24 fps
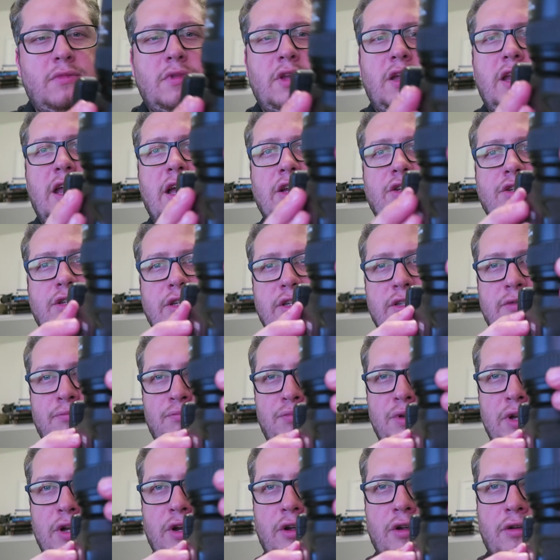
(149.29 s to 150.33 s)
It actually is
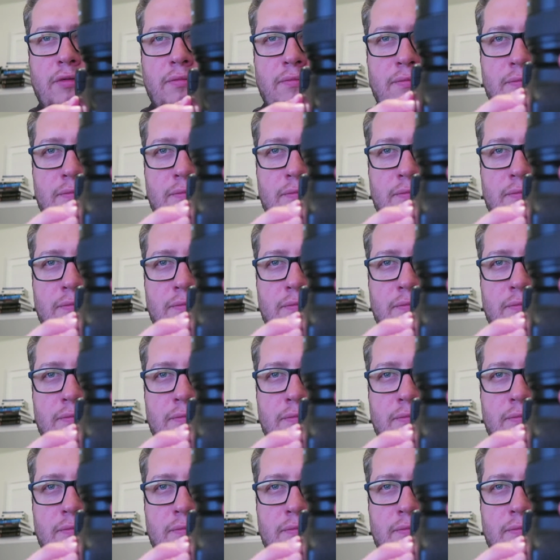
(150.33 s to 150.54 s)
bigger.